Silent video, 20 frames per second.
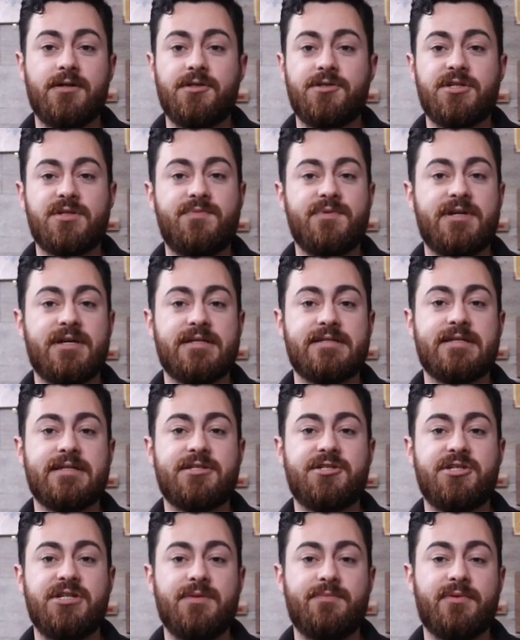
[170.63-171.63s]
Just because
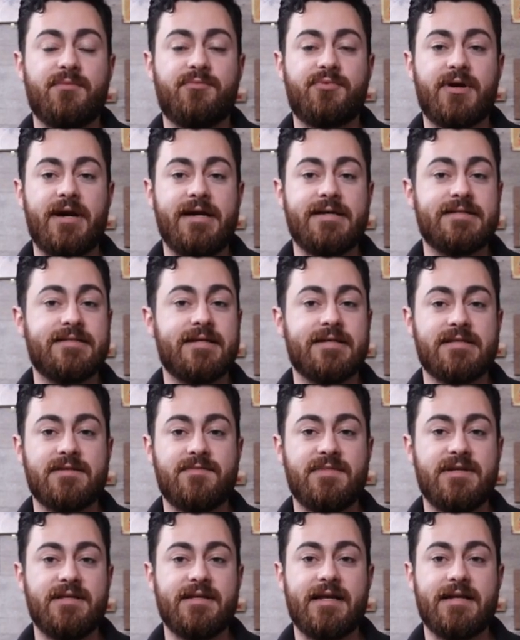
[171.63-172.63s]
it's cheap in price
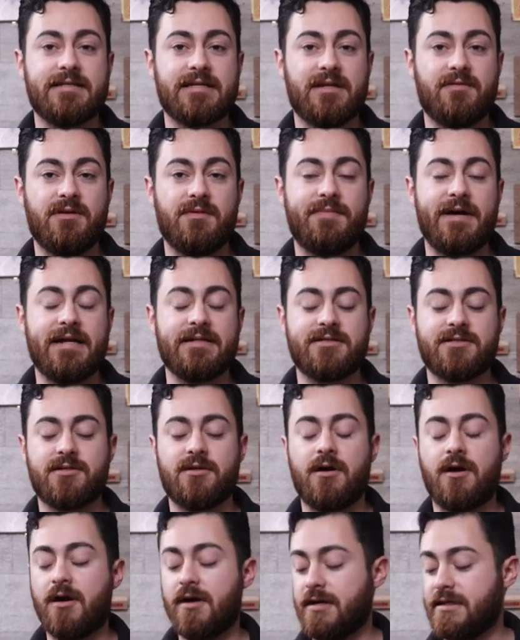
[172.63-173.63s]
doesn't mean that it's gonna be a bad
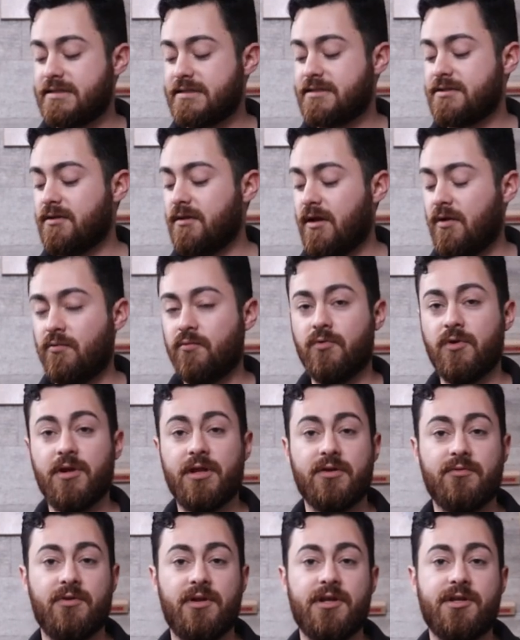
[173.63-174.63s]
cigar. It's still a
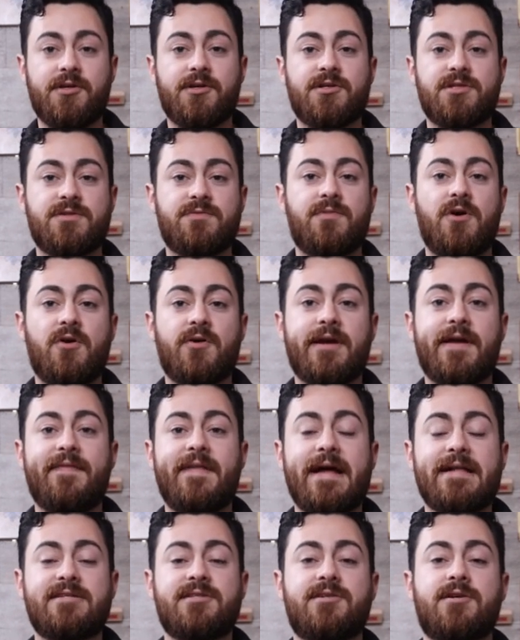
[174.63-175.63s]
really, really good smoke. And
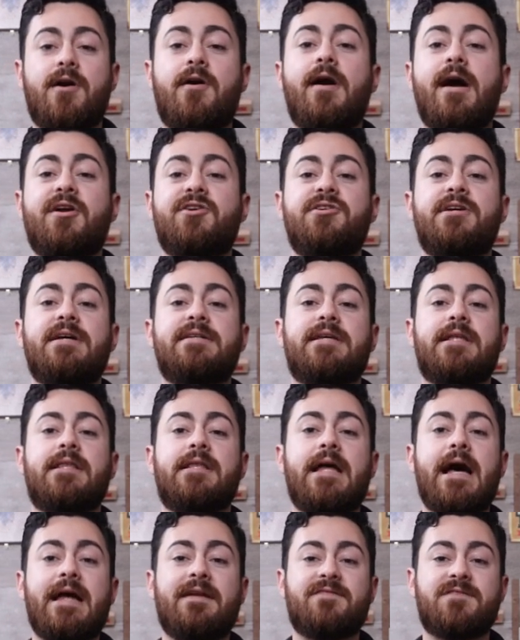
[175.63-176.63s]
that cigar actually has a
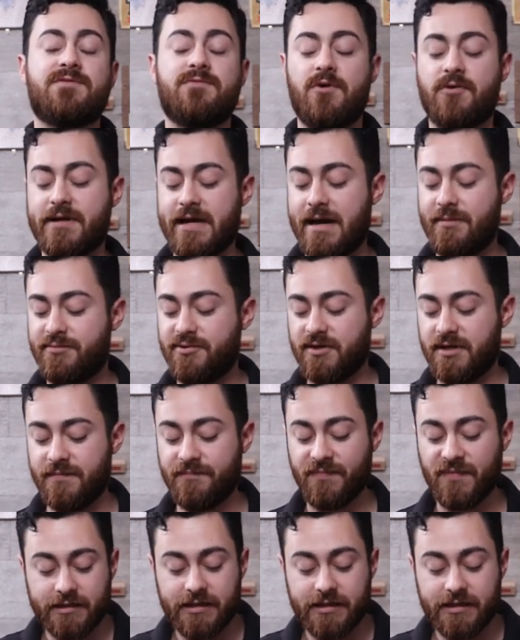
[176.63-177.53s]
lot of smoke output.